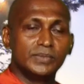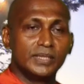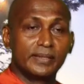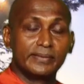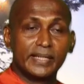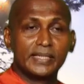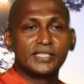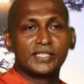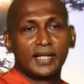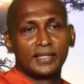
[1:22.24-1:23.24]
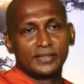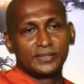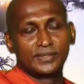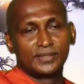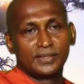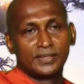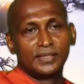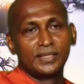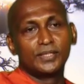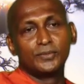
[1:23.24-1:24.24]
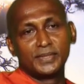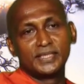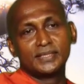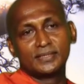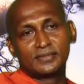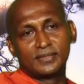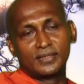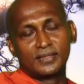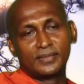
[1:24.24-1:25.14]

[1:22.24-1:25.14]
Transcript: a great challenge in the human history.